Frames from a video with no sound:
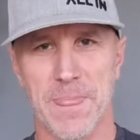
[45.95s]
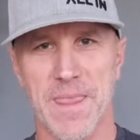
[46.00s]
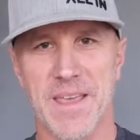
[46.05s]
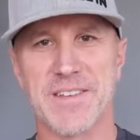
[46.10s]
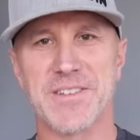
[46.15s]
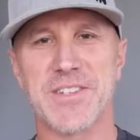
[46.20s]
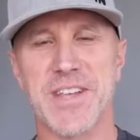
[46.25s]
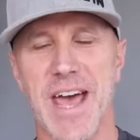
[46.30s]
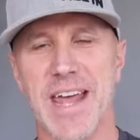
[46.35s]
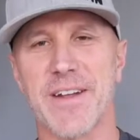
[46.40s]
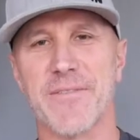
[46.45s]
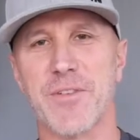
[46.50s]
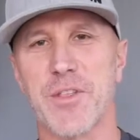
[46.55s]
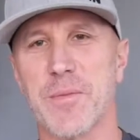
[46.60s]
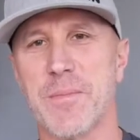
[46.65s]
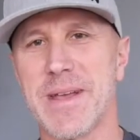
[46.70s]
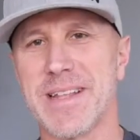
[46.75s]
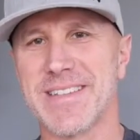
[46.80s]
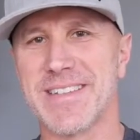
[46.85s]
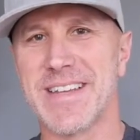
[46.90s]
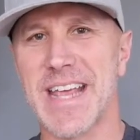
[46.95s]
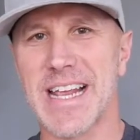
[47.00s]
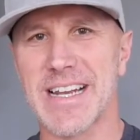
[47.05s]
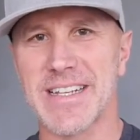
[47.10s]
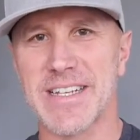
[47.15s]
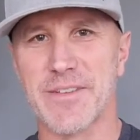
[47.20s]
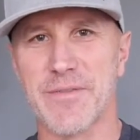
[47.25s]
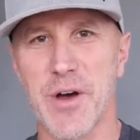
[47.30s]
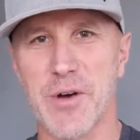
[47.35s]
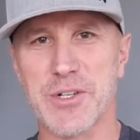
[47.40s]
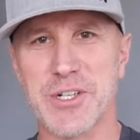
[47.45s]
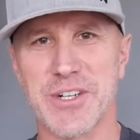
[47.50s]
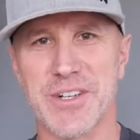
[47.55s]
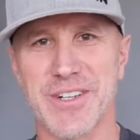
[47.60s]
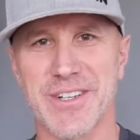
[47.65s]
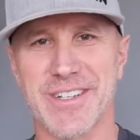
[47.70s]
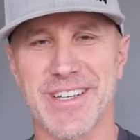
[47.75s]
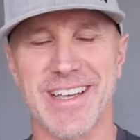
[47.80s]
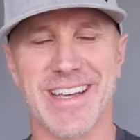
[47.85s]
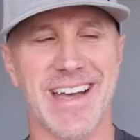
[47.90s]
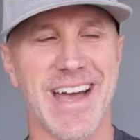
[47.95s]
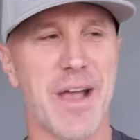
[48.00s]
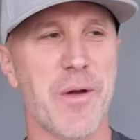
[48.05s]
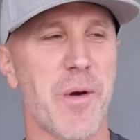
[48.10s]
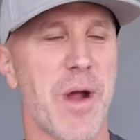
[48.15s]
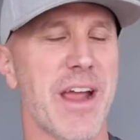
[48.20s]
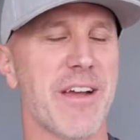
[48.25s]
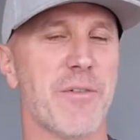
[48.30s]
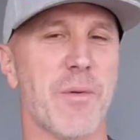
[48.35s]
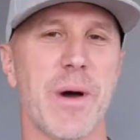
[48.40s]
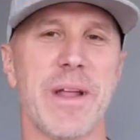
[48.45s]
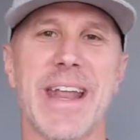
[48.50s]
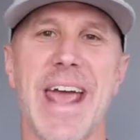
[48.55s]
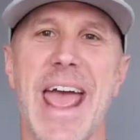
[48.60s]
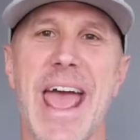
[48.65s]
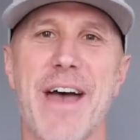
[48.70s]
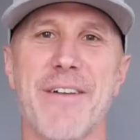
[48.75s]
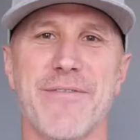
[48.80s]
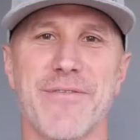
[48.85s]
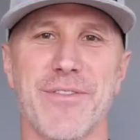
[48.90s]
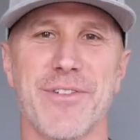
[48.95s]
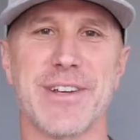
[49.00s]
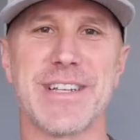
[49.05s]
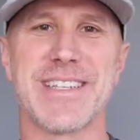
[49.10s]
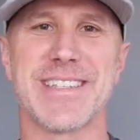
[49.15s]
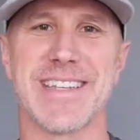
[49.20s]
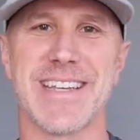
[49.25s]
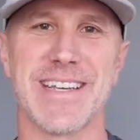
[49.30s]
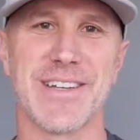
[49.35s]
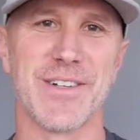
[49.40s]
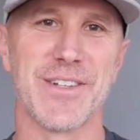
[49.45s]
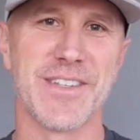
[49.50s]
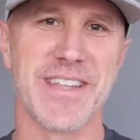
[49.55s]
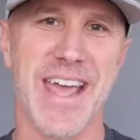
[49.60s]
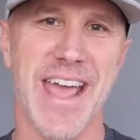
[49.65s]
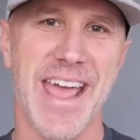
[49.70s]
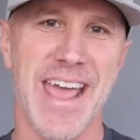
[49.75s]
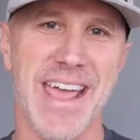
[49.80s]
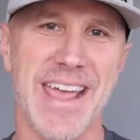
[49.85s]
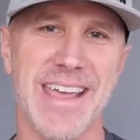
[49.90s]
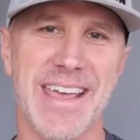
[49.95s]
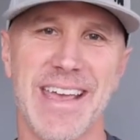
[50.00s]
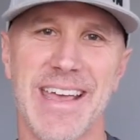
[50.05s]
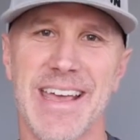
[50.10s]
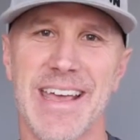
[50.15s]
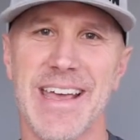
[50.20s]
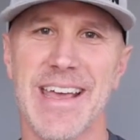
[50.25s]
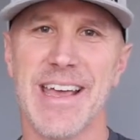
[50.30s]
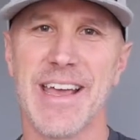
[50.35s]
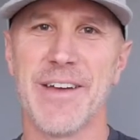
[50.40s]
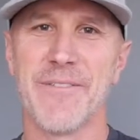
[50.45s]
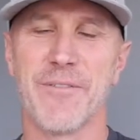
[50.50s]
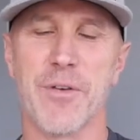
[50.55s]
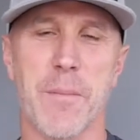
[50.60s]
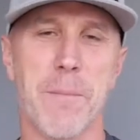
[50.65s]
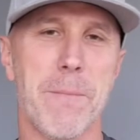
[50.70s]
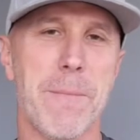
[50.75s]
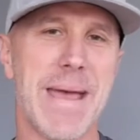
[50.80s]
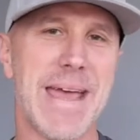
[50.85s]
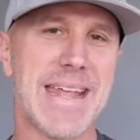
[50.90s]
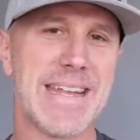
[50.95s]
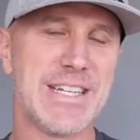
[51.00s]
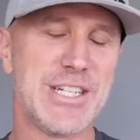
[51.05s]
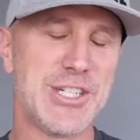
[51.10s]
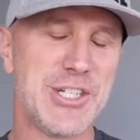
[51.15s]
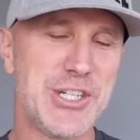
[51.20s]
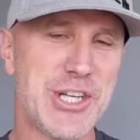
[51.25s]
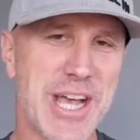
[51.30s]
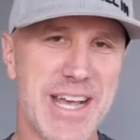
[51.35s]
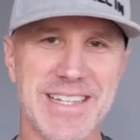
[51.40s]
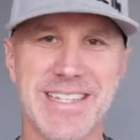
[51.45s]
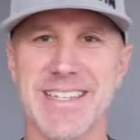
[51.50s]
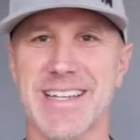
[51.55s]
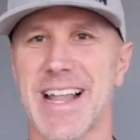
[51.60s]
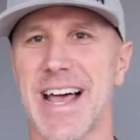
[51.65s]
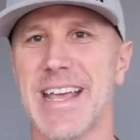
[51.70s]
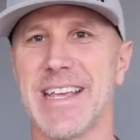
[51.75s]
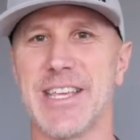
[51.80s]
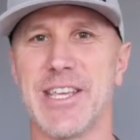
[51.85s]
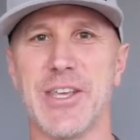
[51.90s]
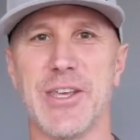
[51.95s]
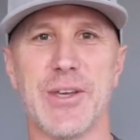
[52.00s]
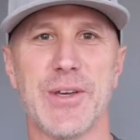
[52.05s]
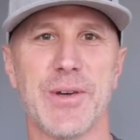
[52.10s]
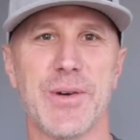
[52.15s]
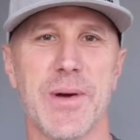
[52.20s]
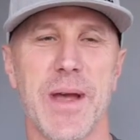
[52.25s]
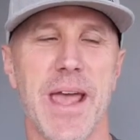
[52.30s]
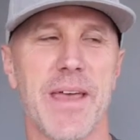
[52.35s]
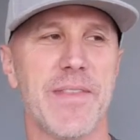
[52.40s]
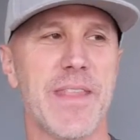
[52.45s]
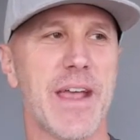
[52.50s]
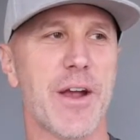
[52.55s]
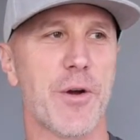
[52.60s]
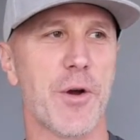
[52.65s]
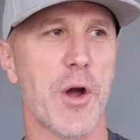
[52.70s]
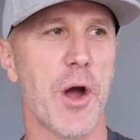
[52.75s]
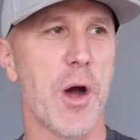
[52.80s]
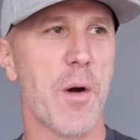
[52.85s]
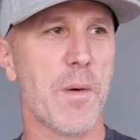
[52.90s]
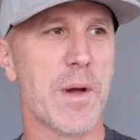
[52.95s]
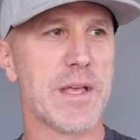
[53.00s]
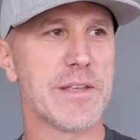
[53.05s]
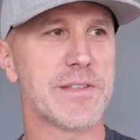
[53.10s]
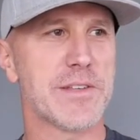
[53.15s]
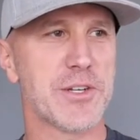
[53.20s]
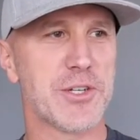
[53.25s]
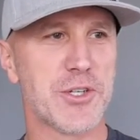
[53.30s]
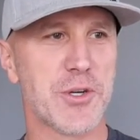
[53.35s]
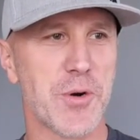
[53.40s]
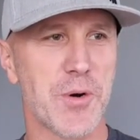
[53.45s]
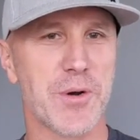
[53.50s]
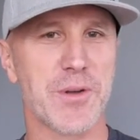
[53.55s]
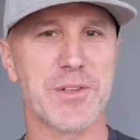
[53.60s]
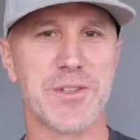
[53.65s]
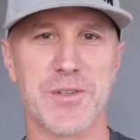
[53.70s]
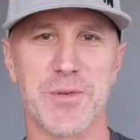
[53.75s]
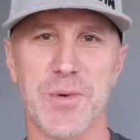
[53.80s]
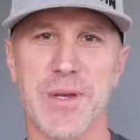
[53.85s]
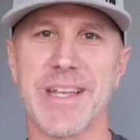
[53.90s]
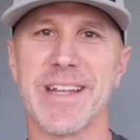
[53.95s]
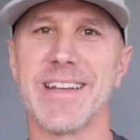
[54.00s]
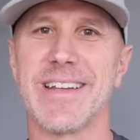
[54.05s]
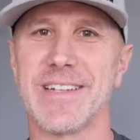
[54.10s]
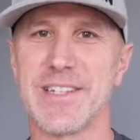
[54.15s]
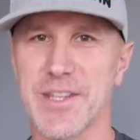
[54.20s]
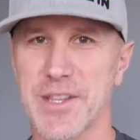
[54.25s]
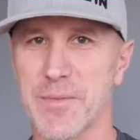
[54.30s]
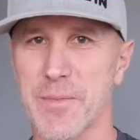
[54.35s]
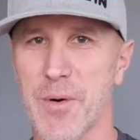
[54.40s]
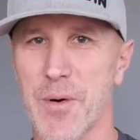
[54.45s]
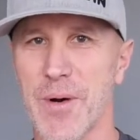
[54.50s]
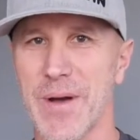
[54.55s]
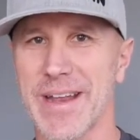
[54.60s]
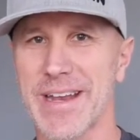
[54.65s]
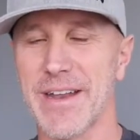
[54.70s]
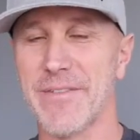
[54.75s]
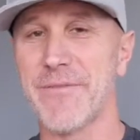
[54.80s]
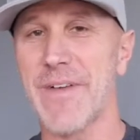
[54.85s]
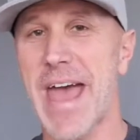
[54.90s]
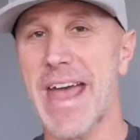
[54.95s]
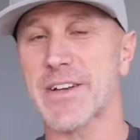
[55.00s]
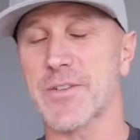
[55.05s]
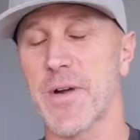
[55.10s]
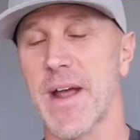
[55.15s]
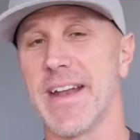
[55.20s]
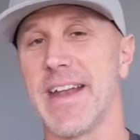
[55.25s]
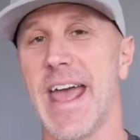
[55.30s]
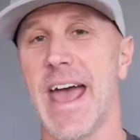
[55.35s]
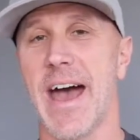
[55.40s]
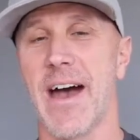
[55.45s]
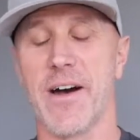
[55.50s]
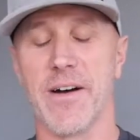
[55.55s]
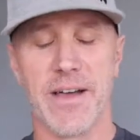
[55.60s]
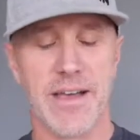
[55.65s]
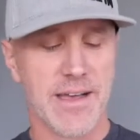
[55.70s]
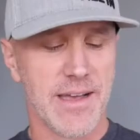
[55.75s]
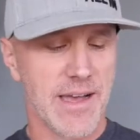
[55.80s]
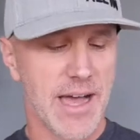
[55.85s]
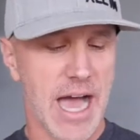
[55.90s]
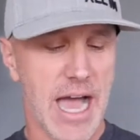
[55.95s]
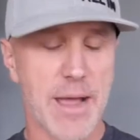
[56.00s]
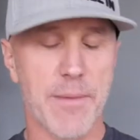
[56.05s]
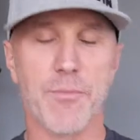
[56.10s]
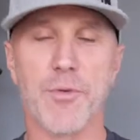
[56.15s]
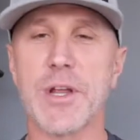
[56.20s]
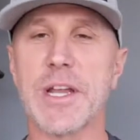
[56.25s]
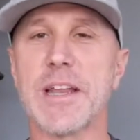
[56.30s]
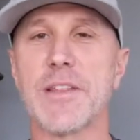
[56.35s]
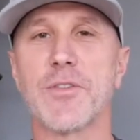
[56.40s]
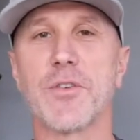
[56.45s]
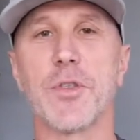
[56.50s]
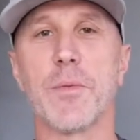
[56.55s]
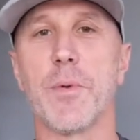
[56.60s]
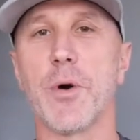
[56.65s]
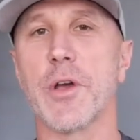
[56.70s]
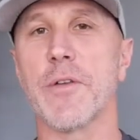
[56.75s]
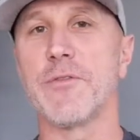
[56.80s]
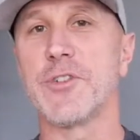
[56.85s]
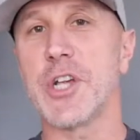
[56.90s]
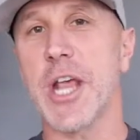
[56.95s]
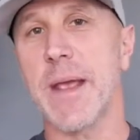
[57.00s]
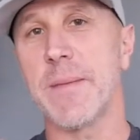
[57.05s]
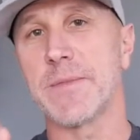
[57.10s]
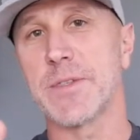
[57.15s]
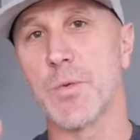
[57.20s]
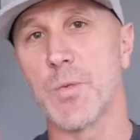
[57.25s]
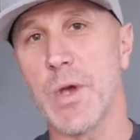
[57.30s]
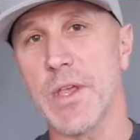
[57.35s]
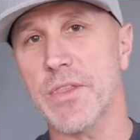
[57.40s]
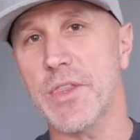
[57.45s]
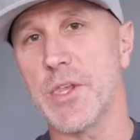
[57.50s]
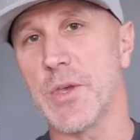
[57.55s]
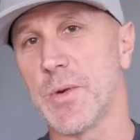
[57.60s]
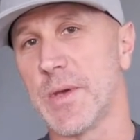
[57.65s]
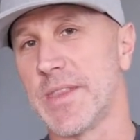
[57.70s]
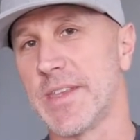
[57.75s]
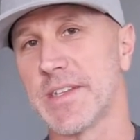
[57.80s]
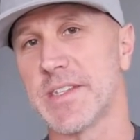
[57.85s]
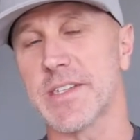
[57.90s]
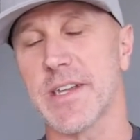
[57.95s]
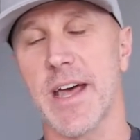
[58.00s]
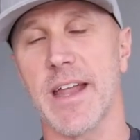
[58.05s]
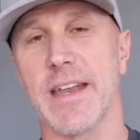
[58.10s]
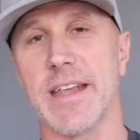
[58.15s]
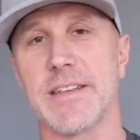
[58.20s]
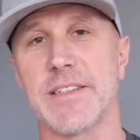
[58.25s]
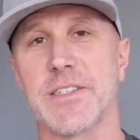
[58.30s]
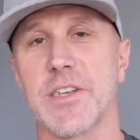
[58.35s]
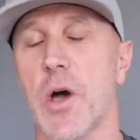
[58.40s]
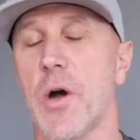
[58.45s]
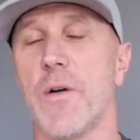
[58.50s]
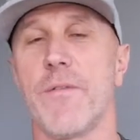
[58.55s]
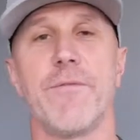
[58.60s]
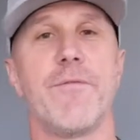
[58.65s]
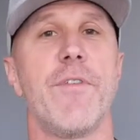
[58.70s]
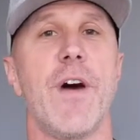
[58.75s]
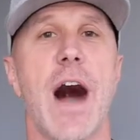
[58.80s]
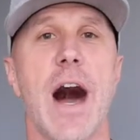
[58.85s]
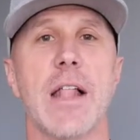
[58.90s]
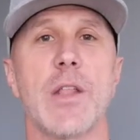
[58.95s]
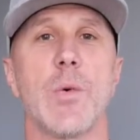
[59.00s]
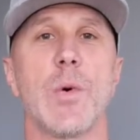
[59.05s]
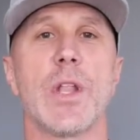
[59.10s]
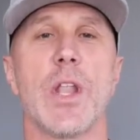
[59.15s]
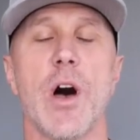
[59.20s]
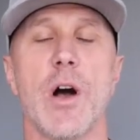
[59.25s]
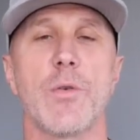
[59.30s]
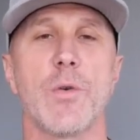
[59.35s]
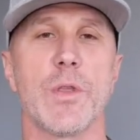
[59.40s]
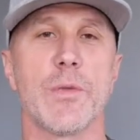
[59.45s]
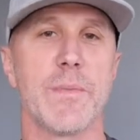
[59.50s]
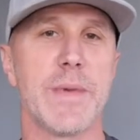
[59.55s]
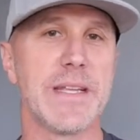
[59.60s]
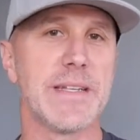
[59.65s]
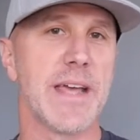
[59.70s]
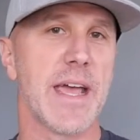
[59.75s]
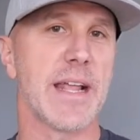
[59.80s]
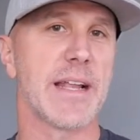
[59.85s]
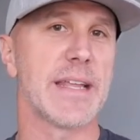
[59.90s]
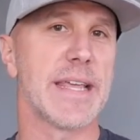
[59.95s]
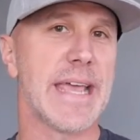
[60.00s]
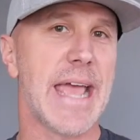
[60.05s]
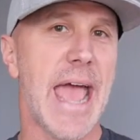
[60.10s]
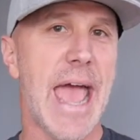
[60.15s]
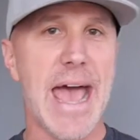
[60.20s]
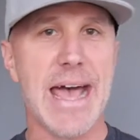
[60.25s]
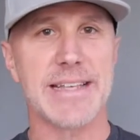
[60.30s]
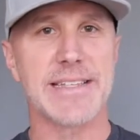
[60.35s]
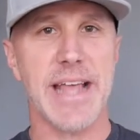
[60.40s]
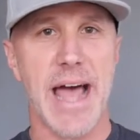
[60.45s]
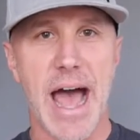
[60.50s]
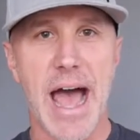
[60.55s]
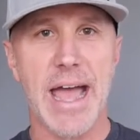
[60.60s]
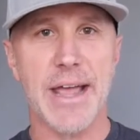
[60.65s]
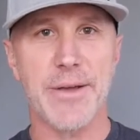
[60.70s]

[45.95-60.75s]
sign up for the Men's Daily Devotional. I write one every single day for men just like you, and they are always short, sweet, and to the point. In fact, right now, I am reading through the book of James with you in the study, so follow along with me daily as I